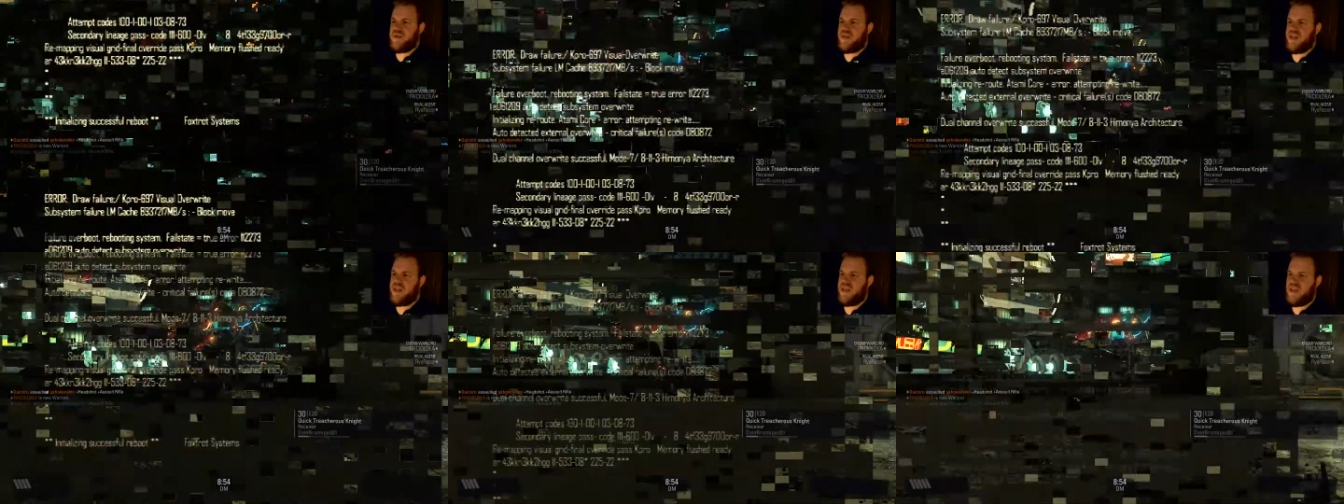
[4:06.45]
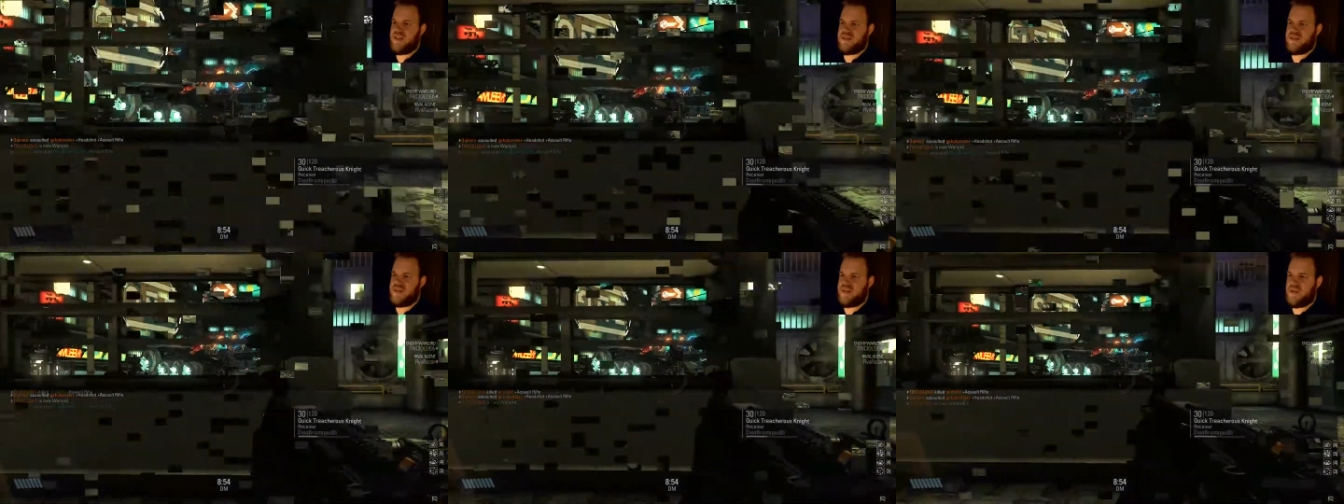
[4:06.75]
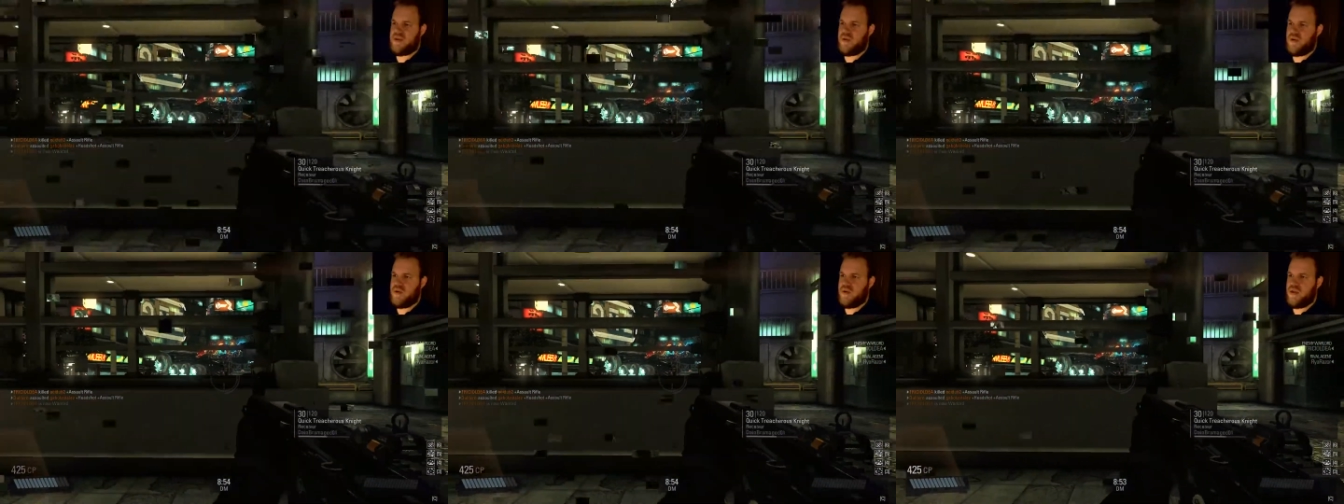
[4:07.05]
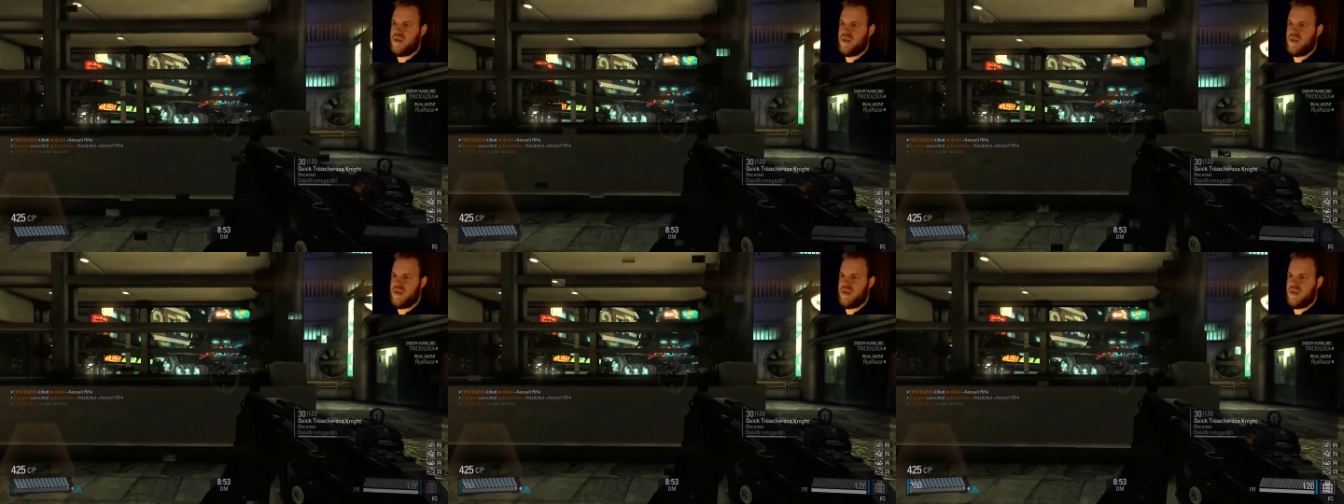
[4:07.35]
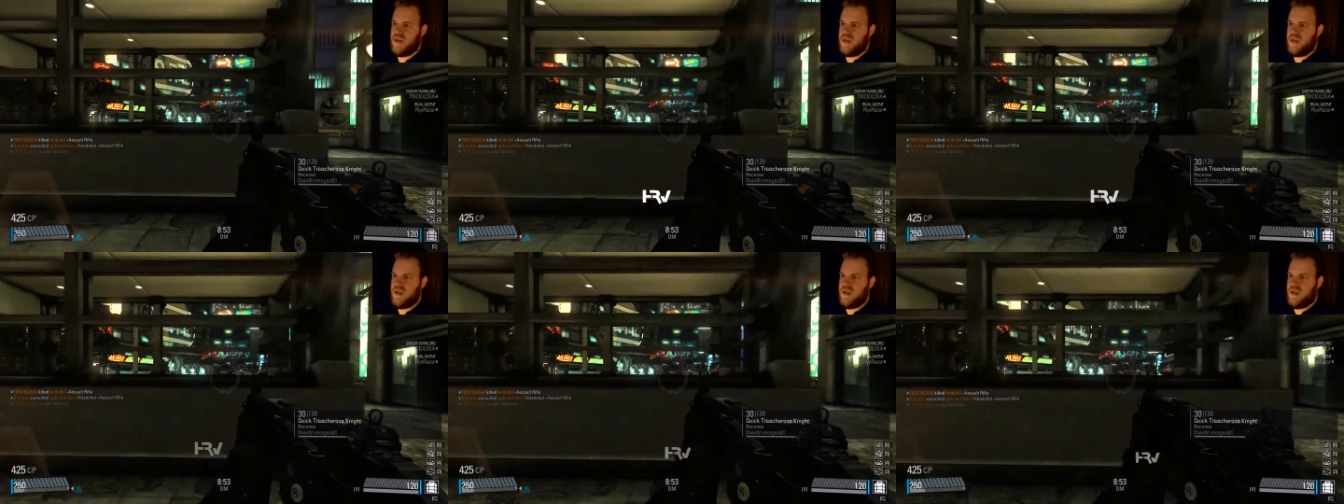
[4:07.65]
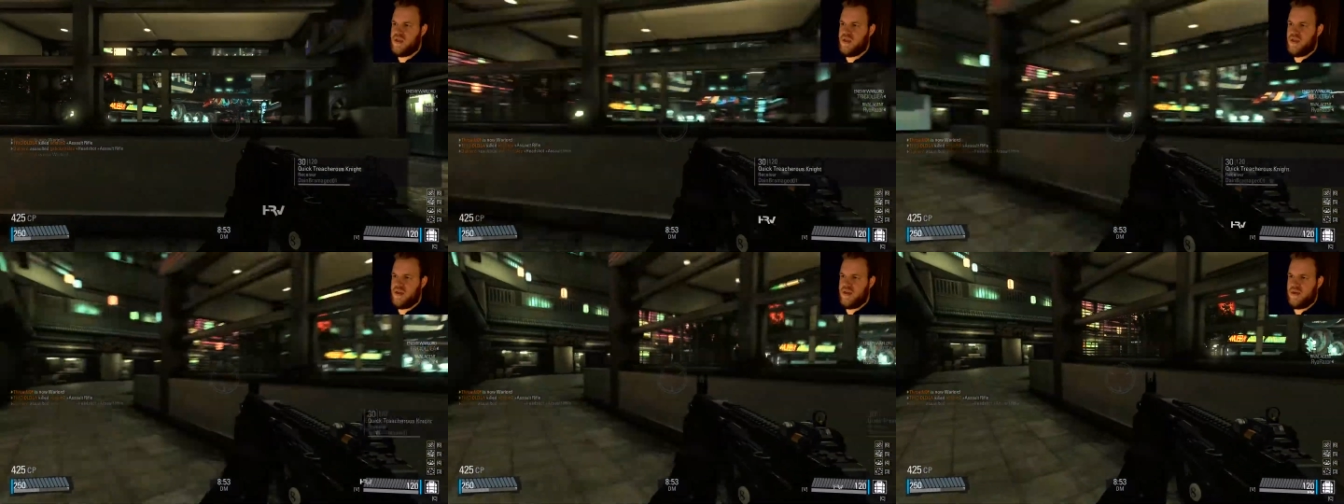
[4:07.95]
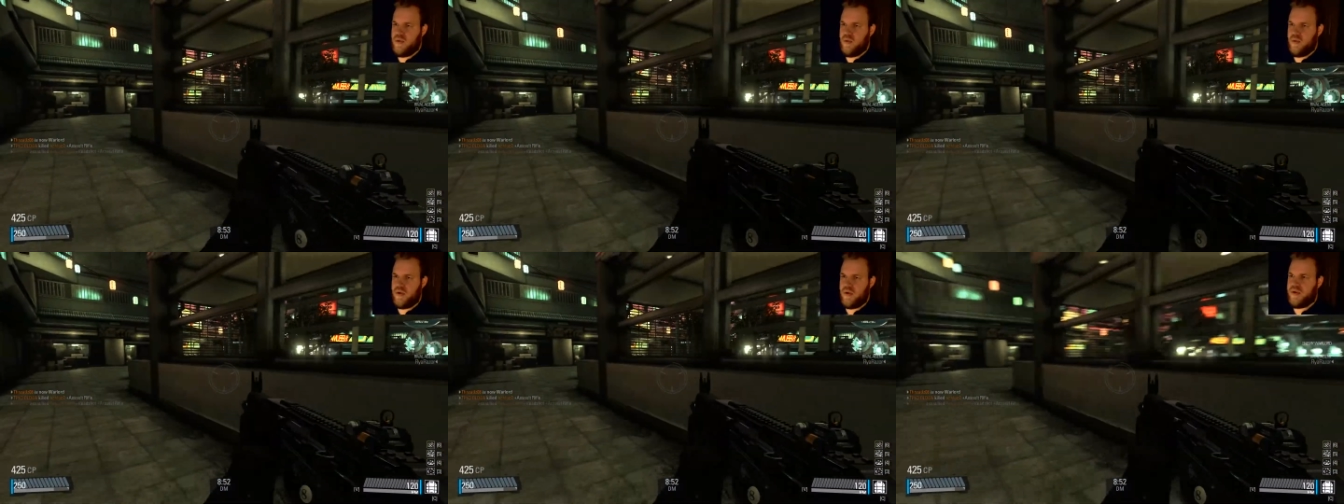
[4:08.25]
to a knee, so...
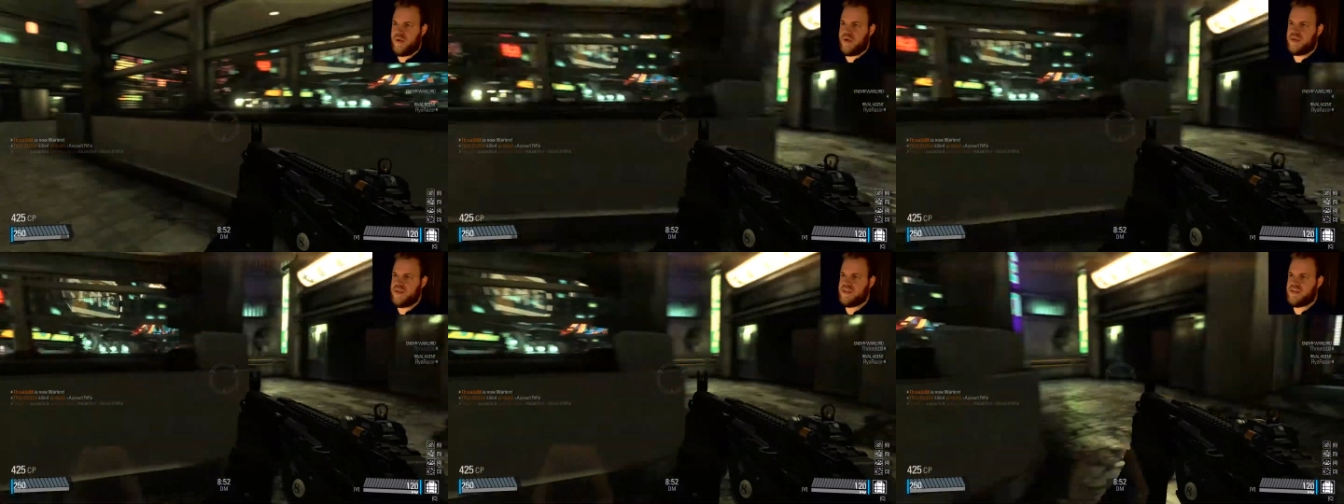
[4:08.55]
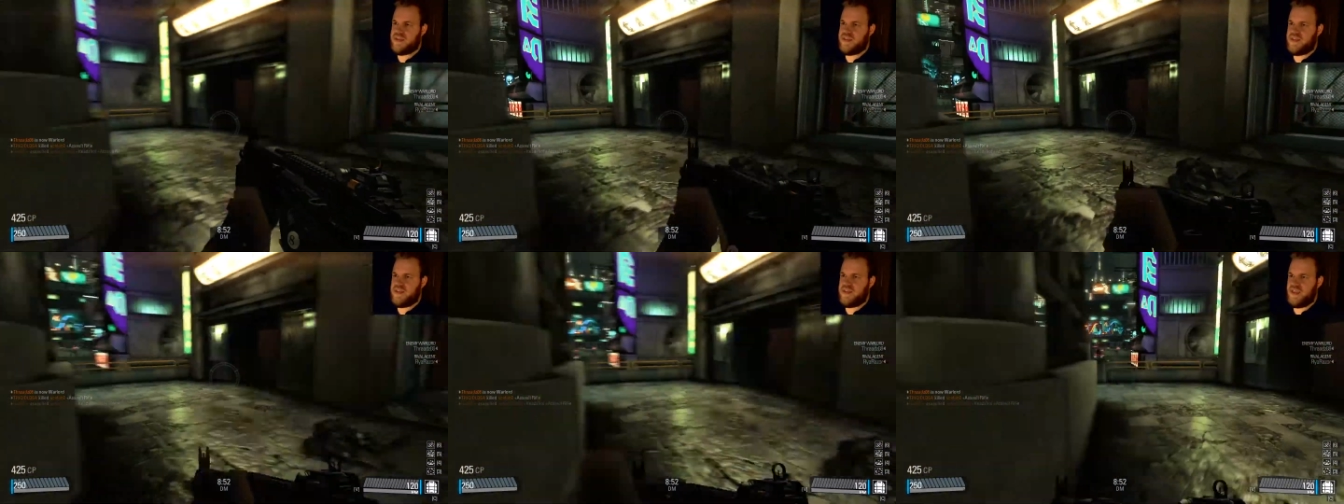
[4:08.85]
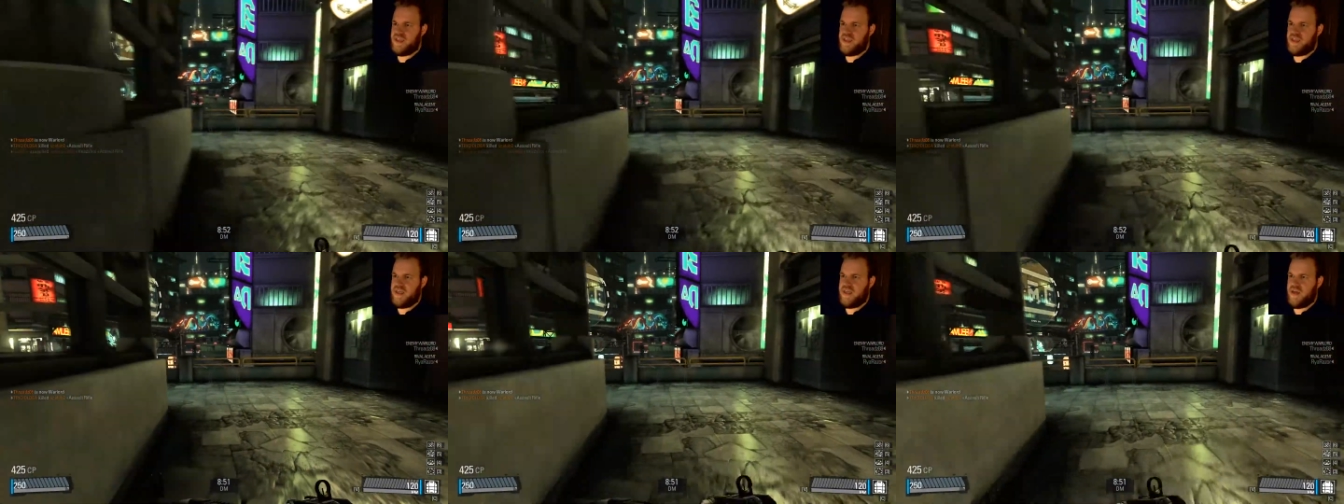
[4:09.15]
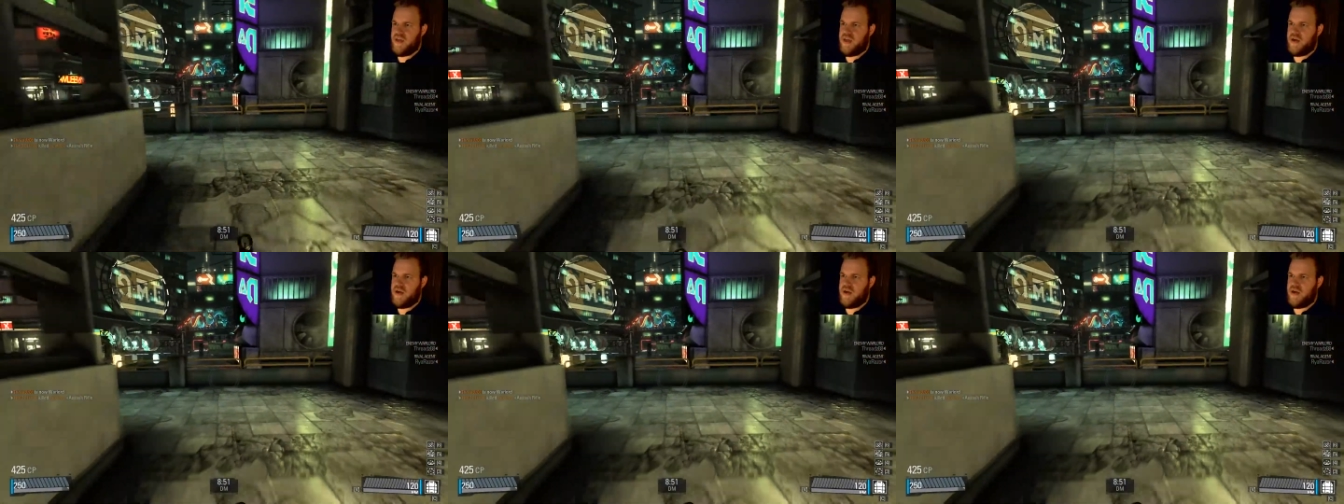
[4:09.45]
We're going to see